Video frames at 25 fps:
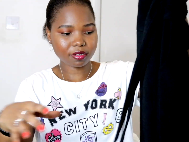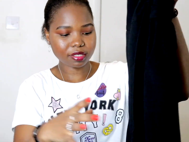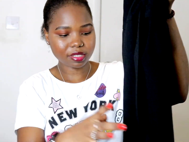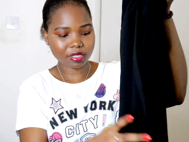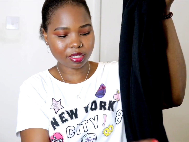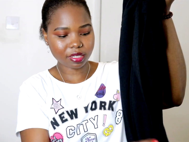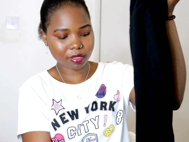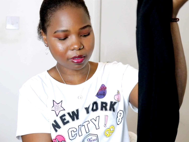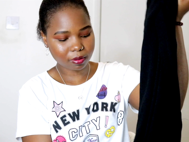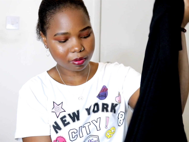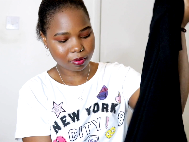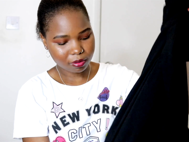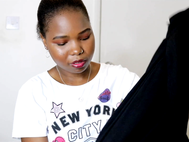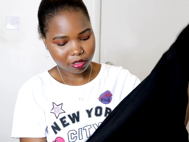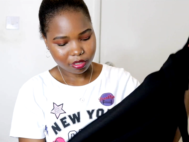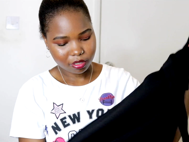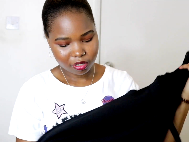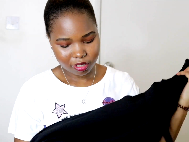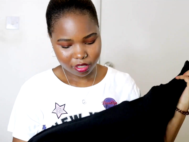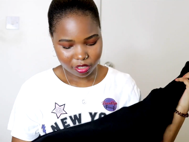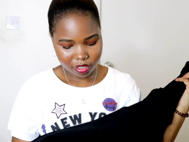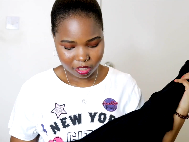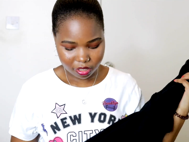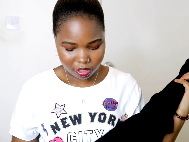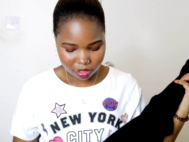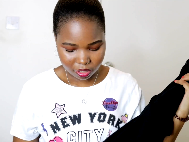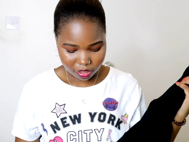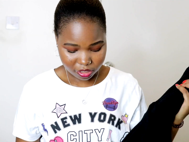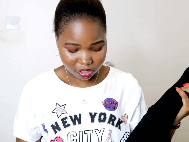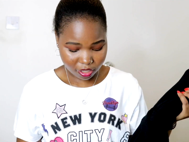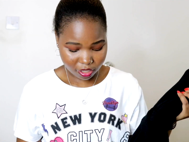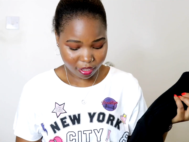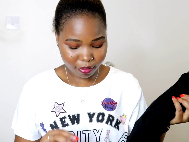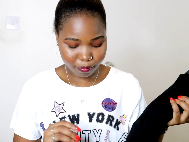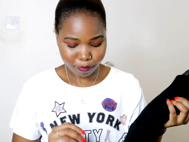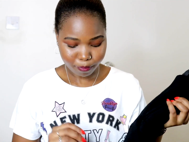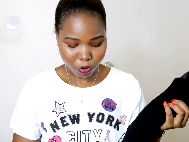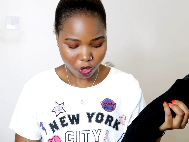So it's
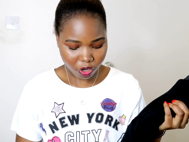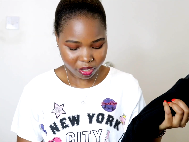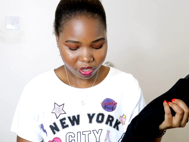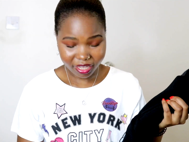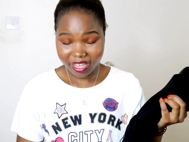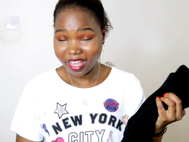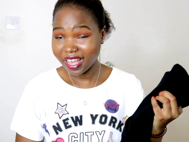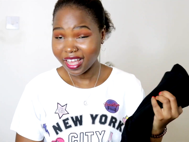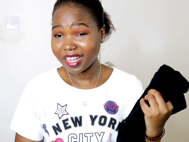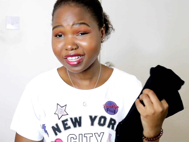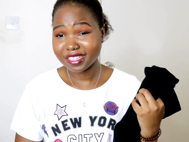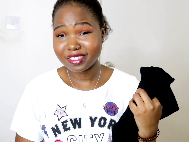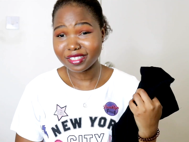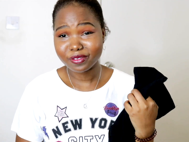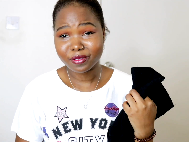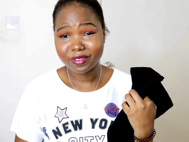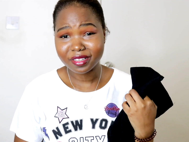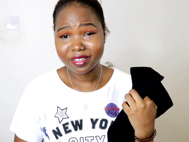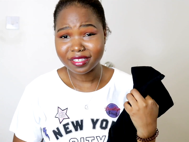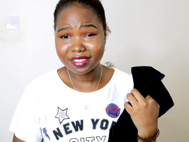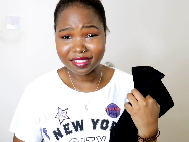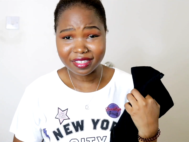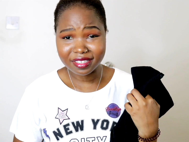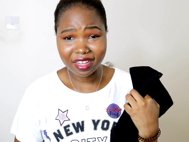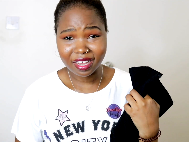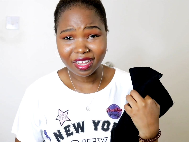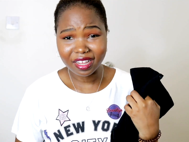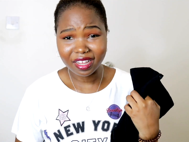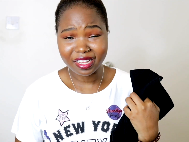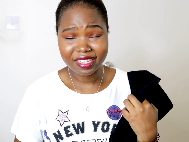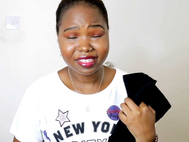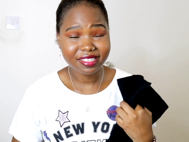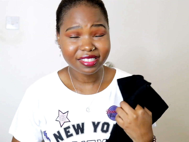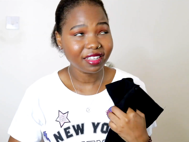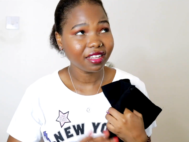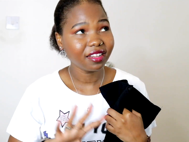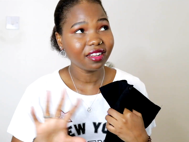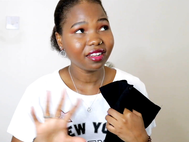got pockets on the
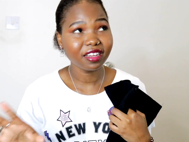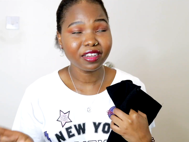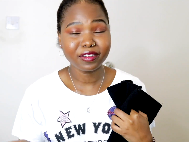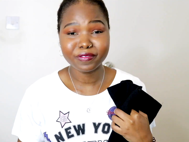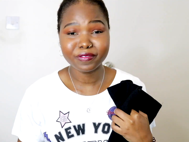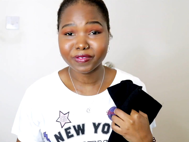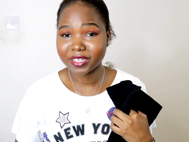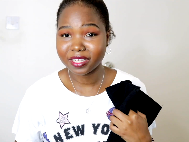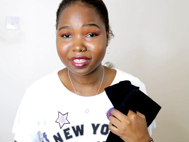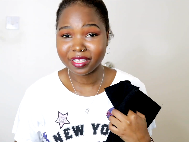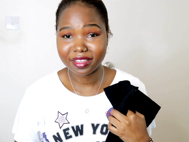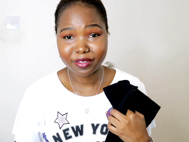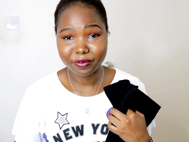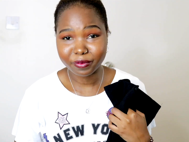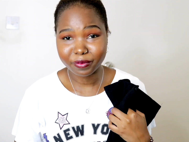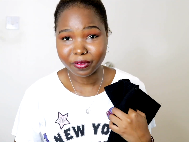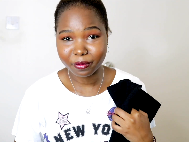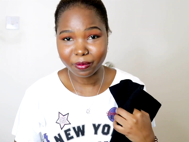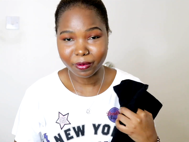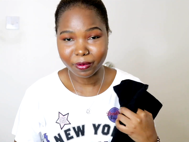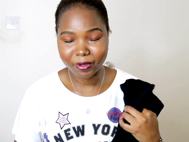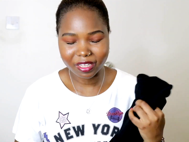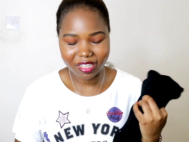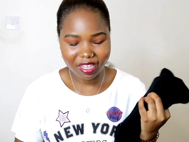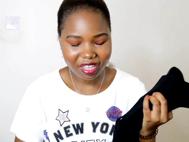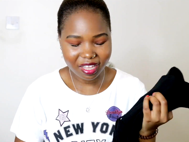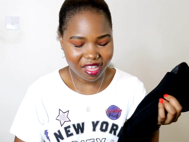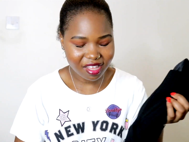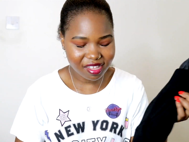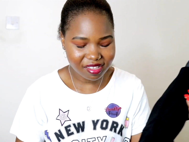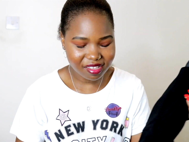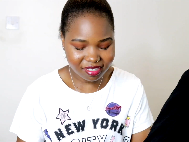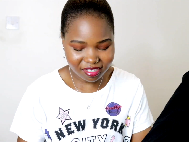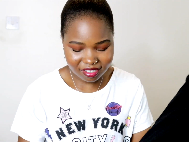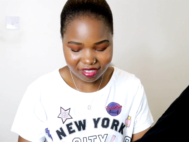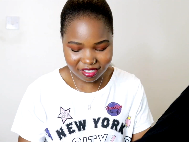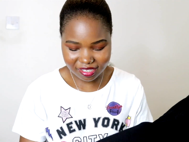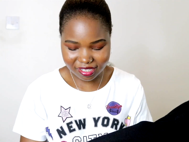sides. I love anything with
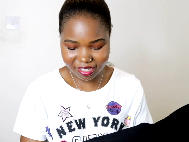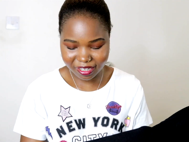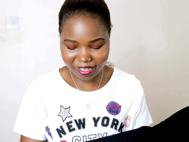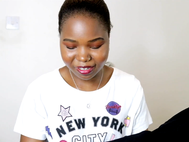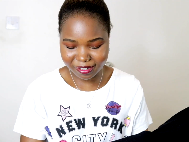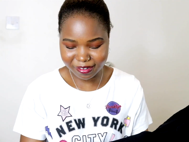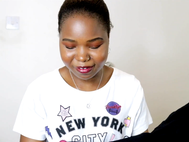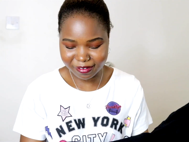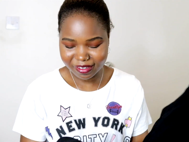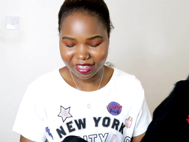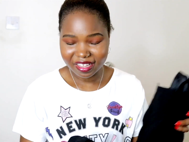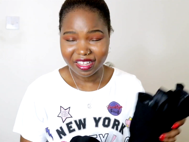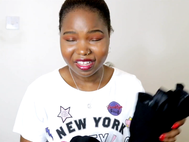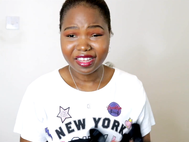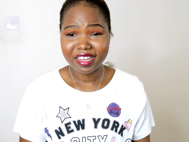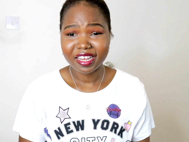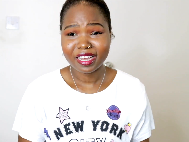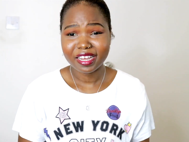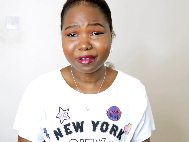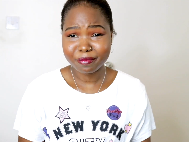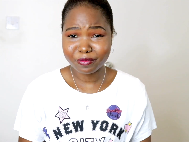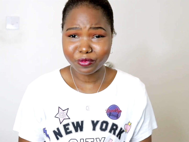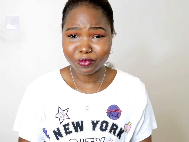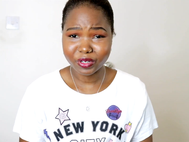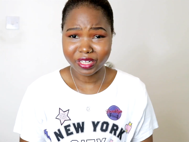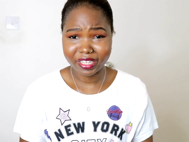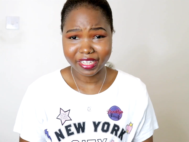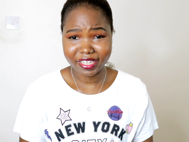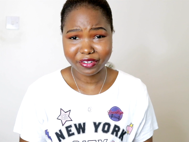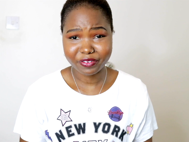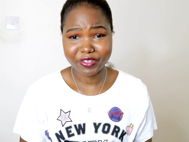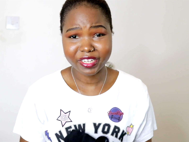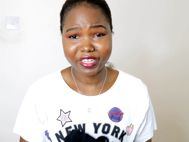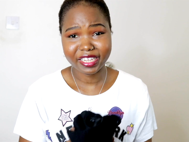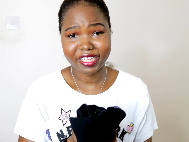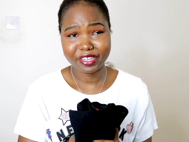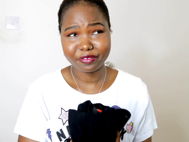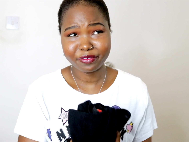pockets. So I'm really,
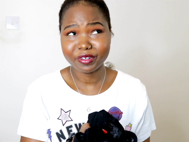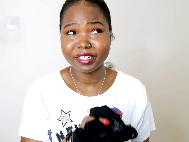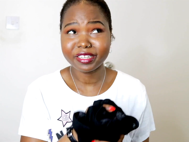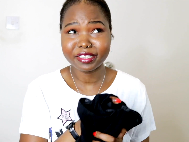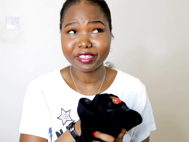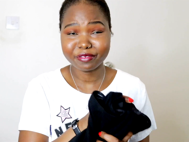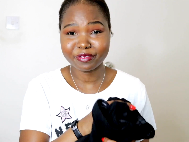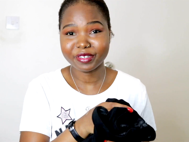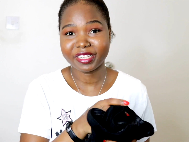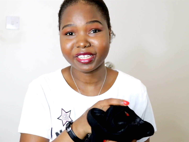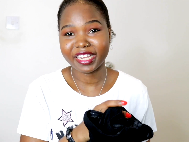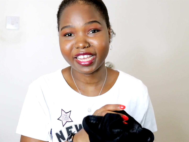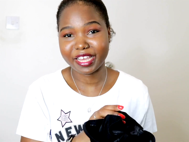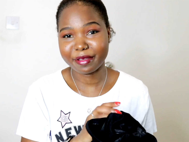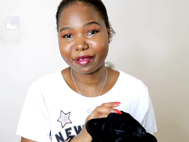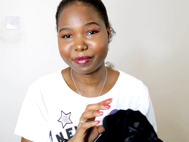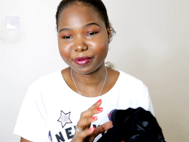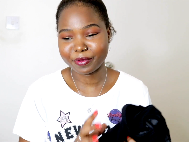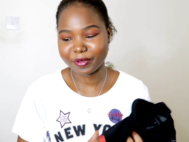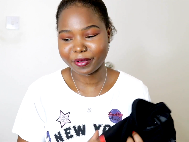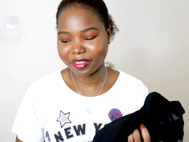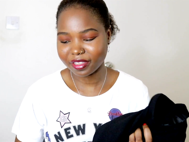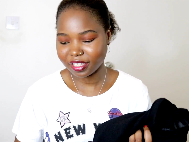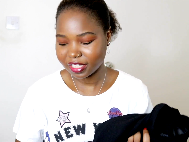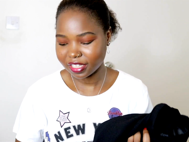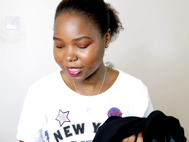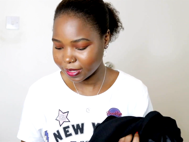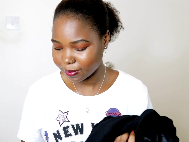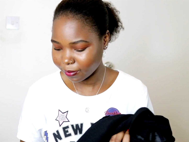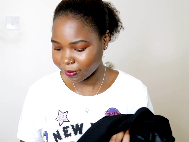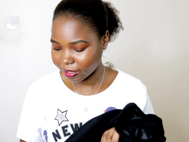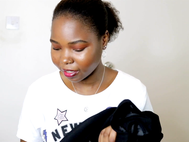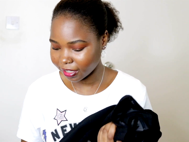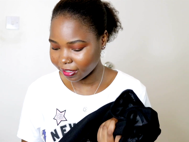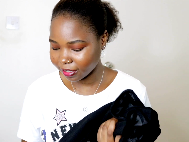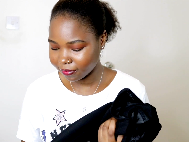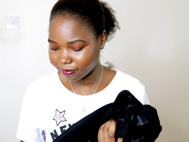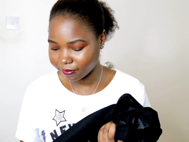really, really, really happy with this
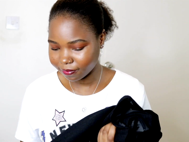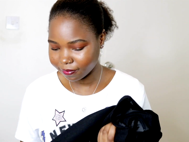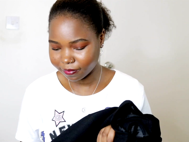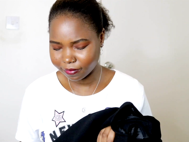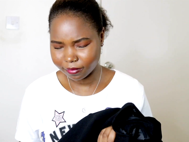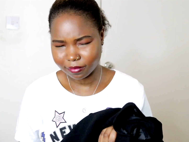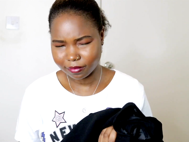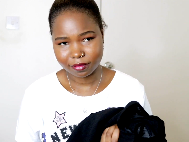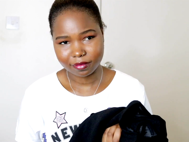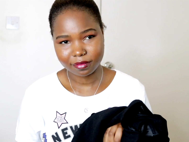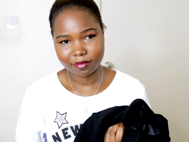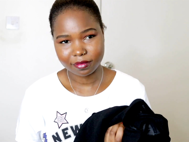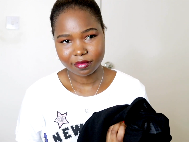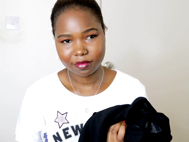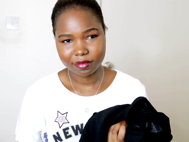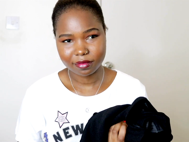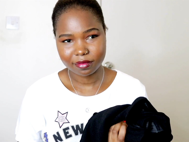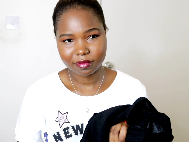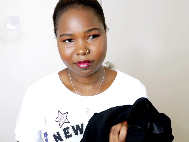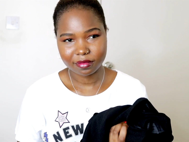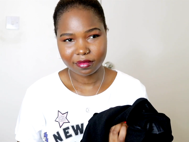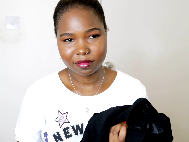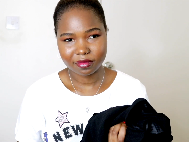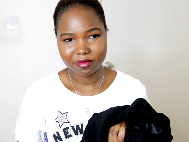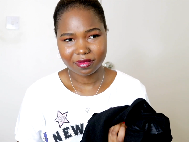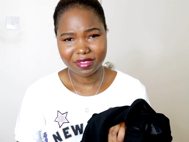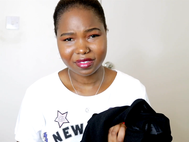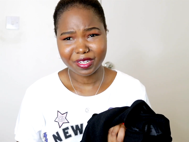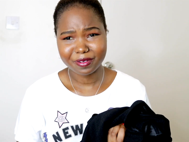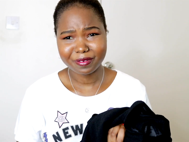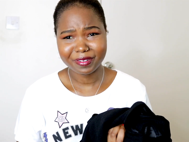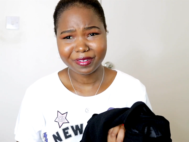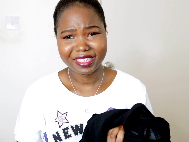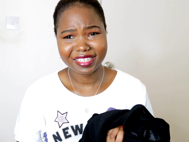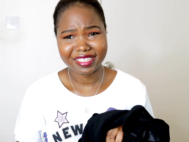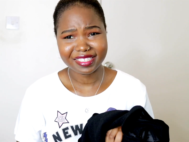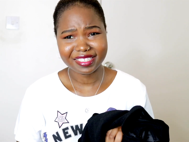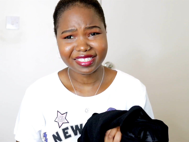one.
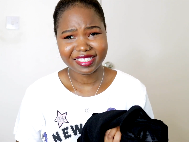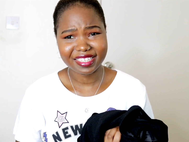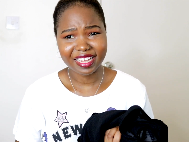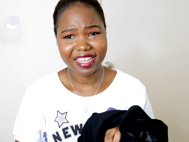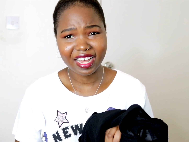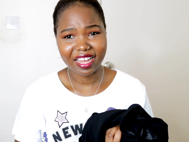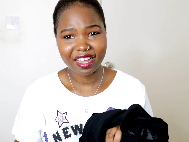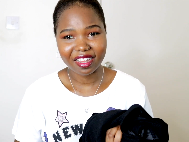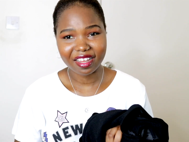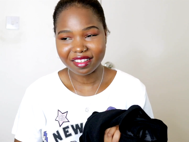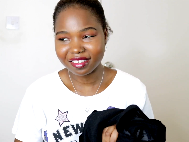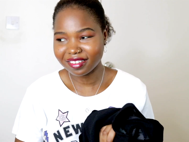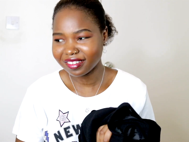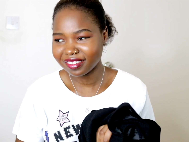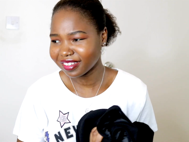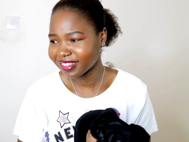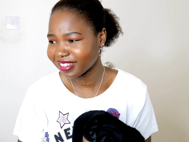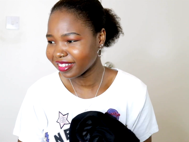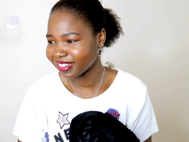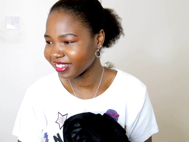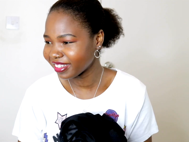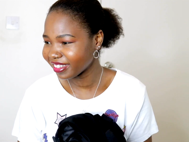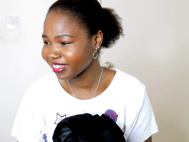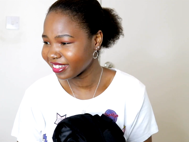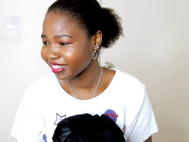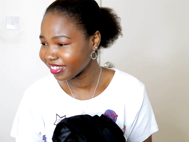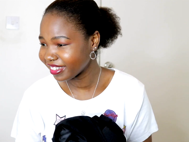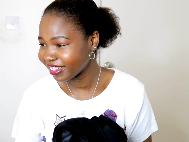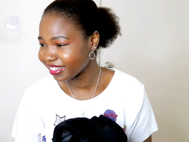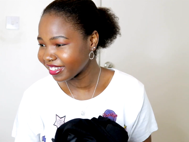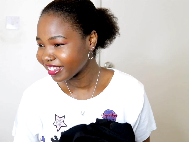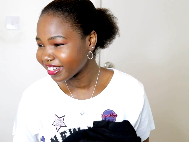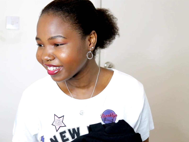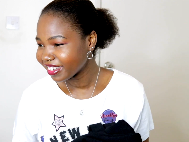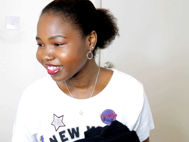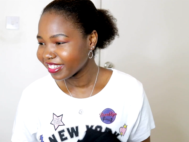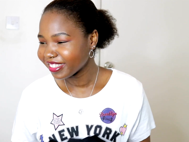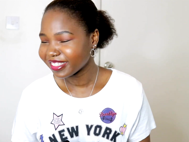What is that?
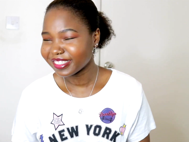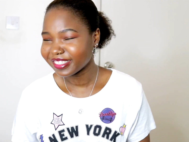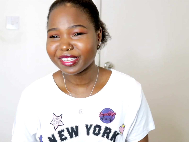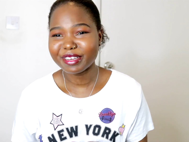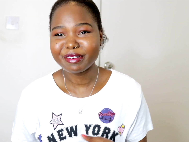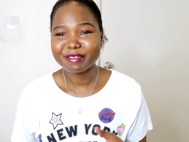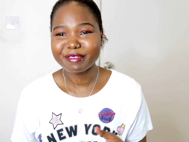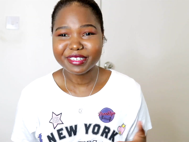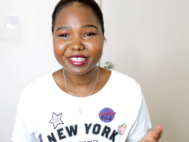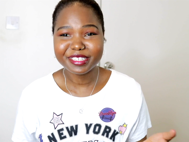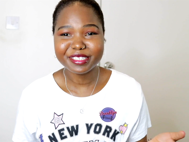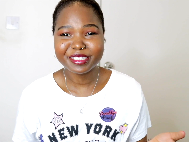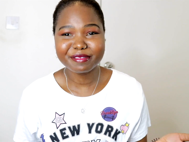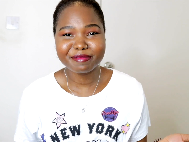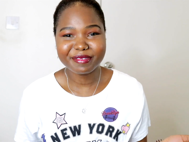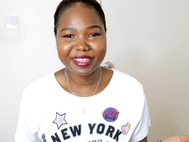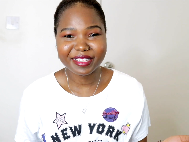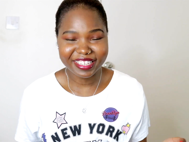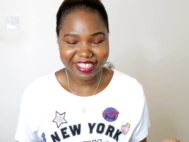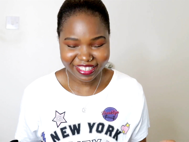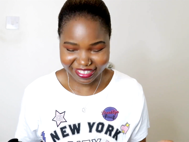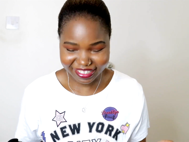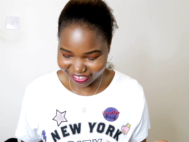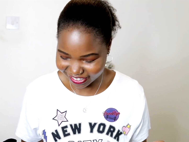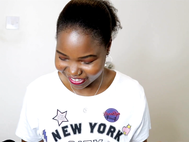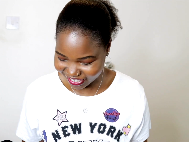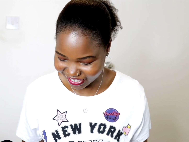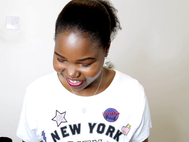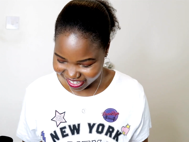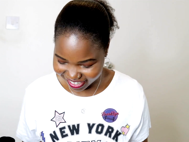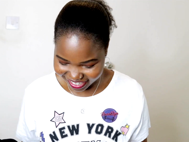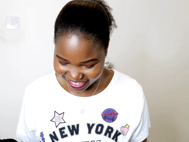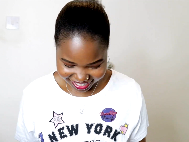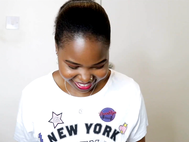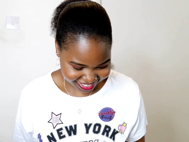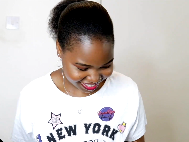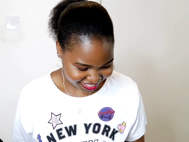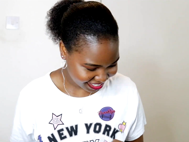Someone is making
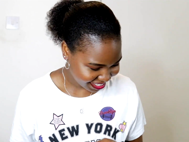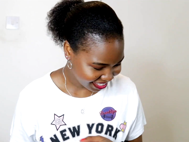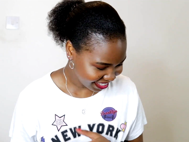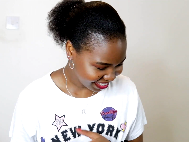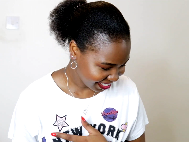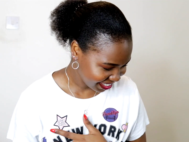noise.